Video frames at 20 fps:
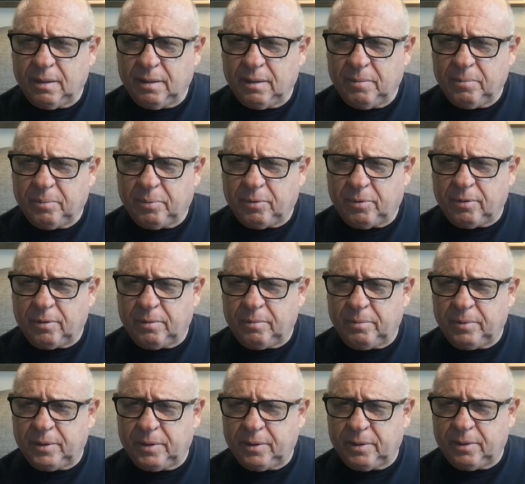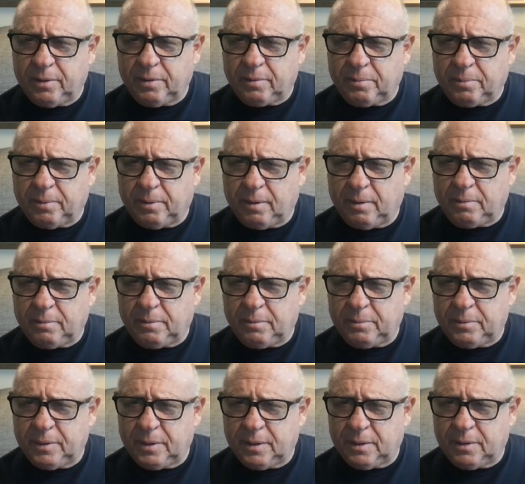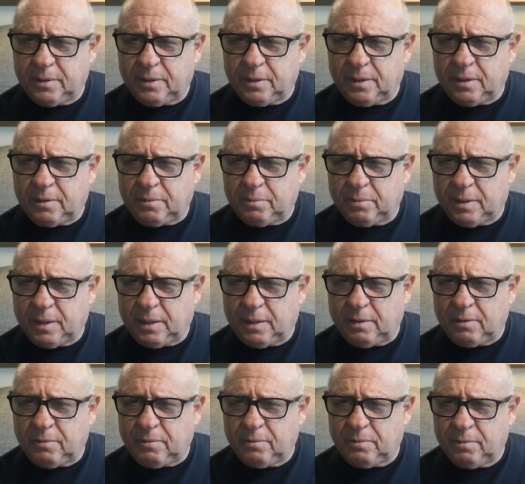important material problems exist without